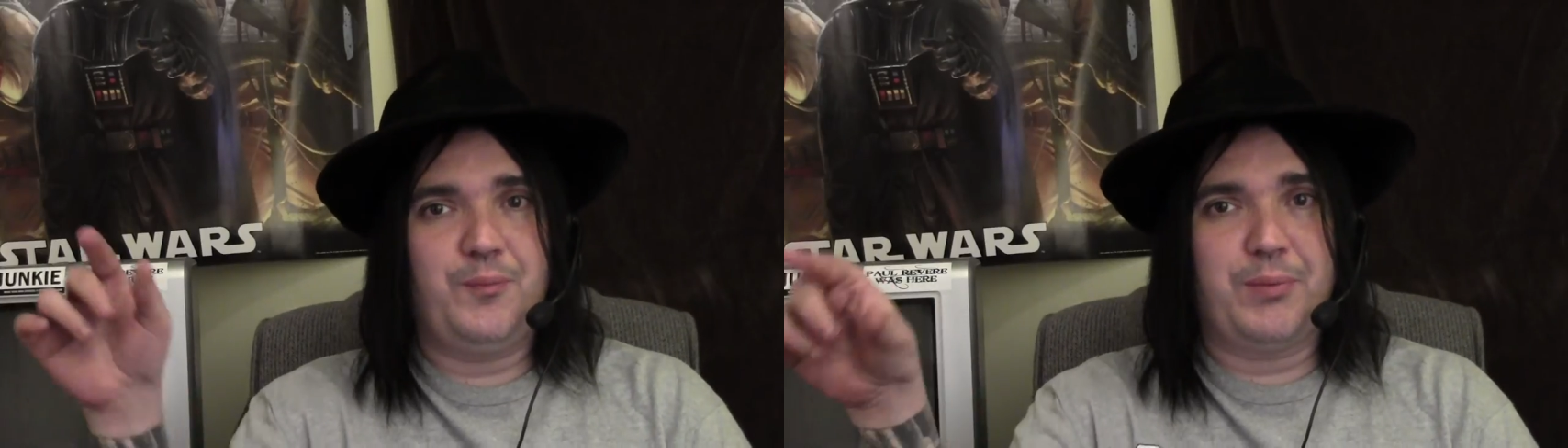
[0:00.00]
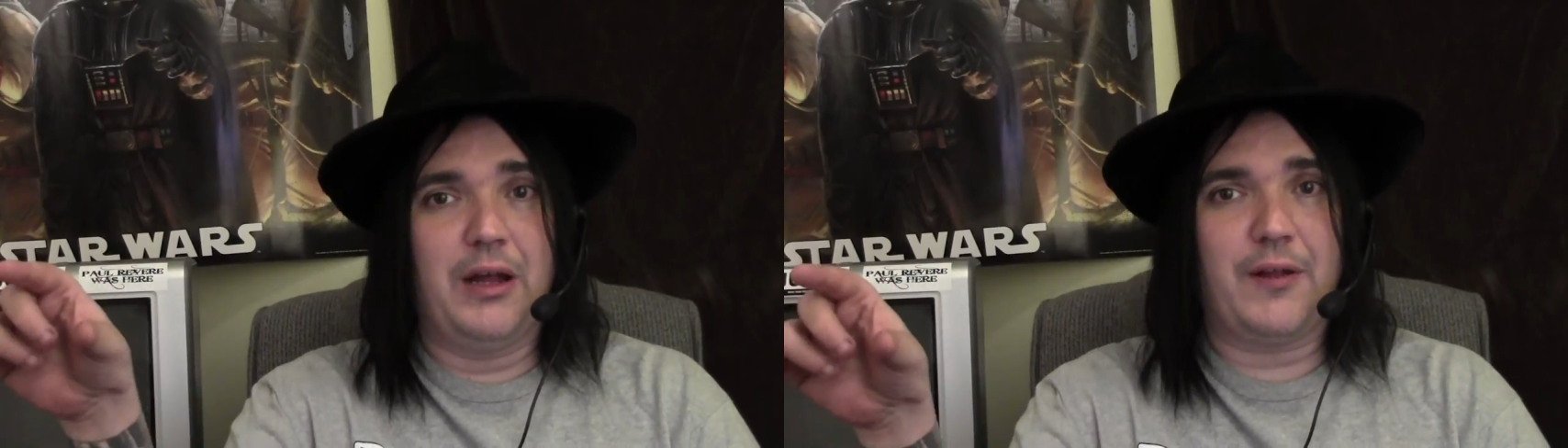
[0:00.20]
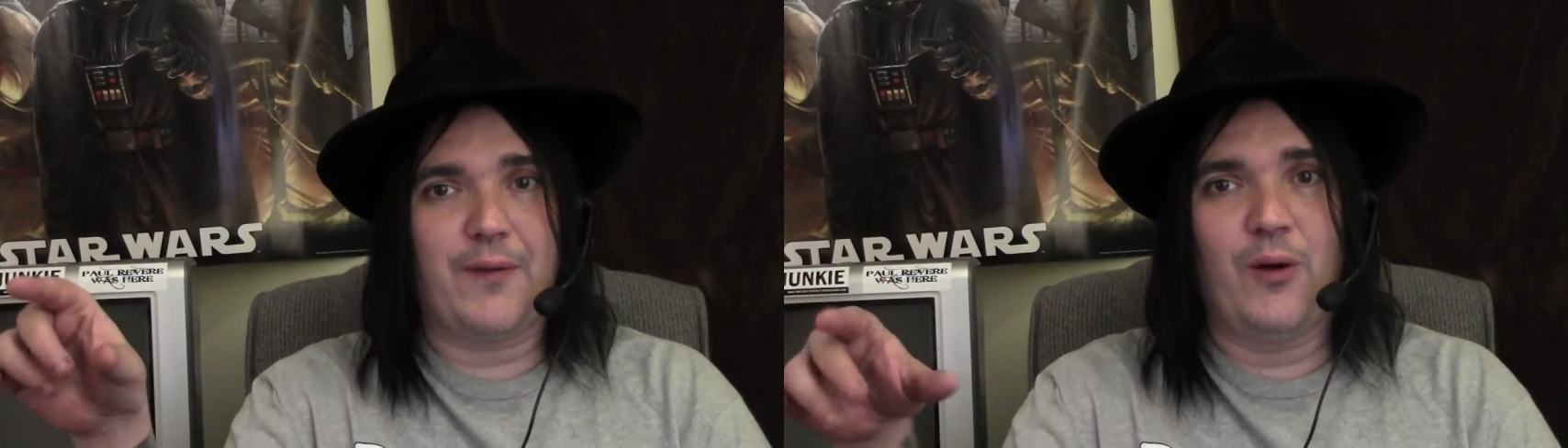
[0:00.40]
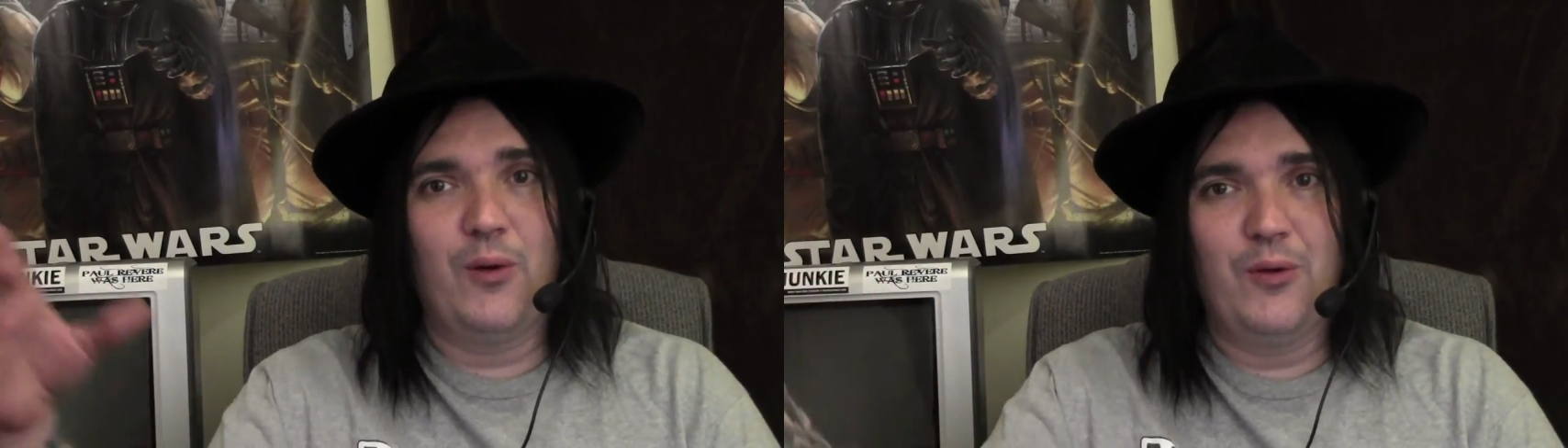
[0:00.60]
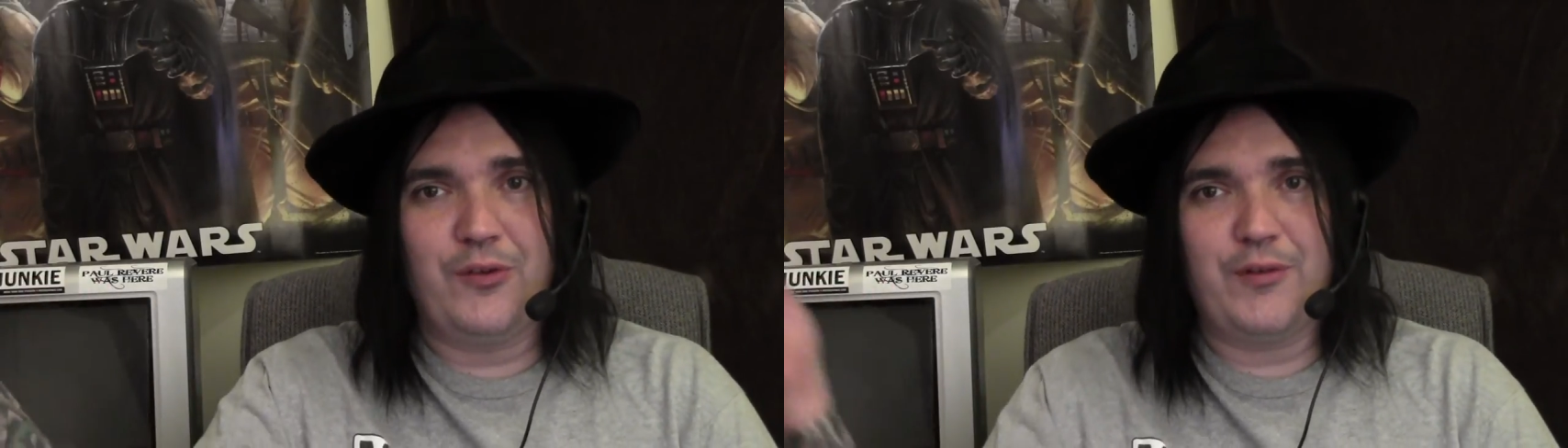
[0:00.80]
plug the
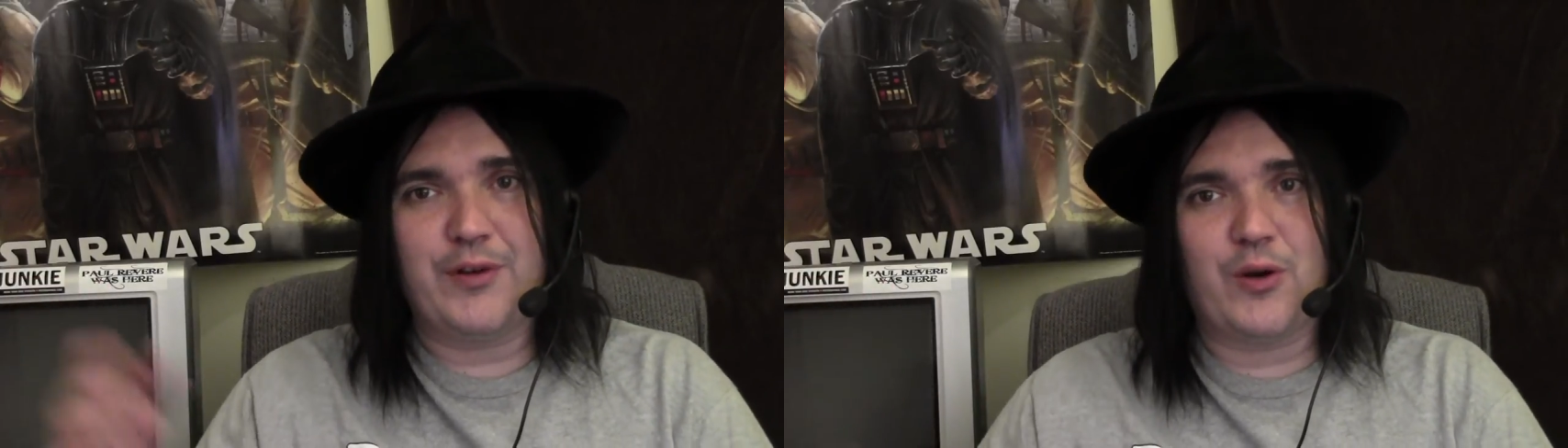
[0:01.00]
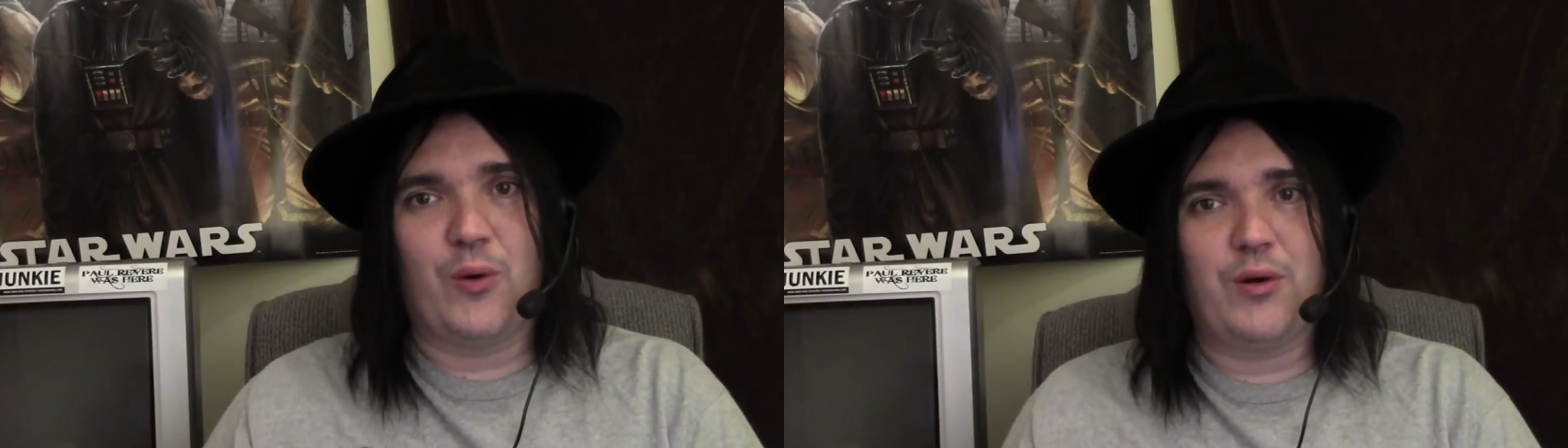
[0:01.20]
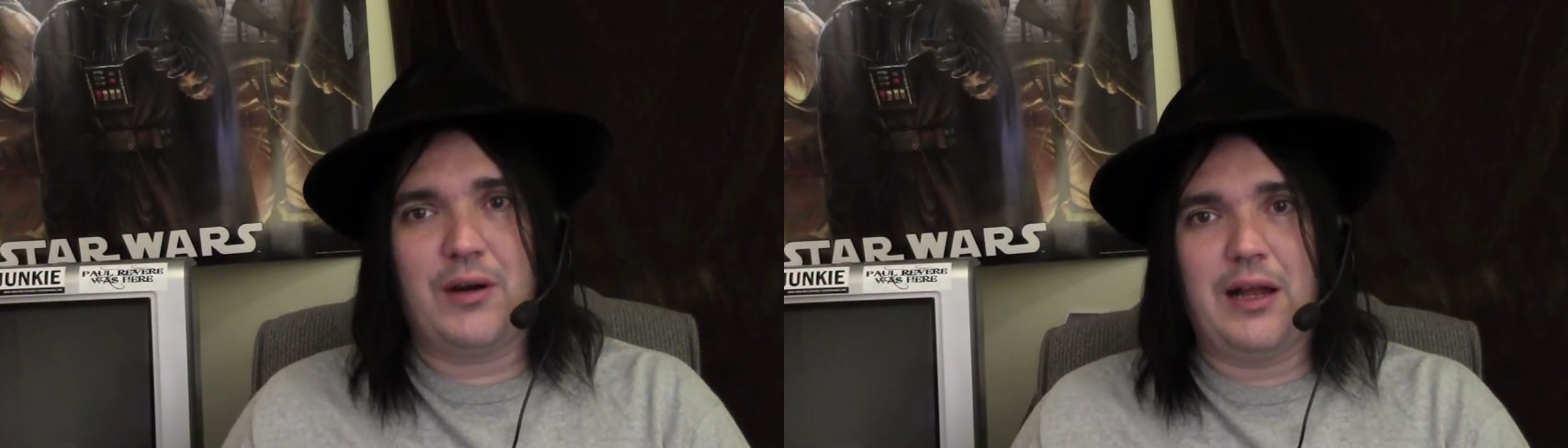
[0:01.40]
holes and record